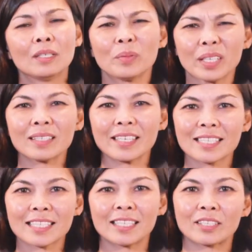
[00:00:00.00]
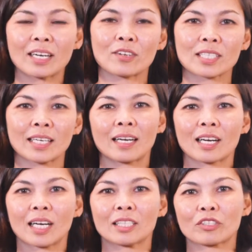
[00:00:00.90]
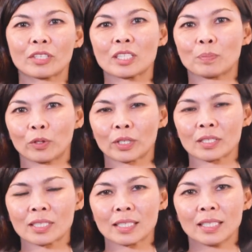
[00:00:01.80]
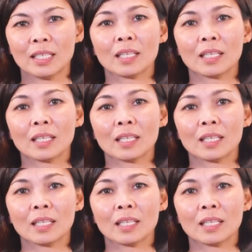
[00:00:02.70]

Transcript: whether inside or outside our country's borders,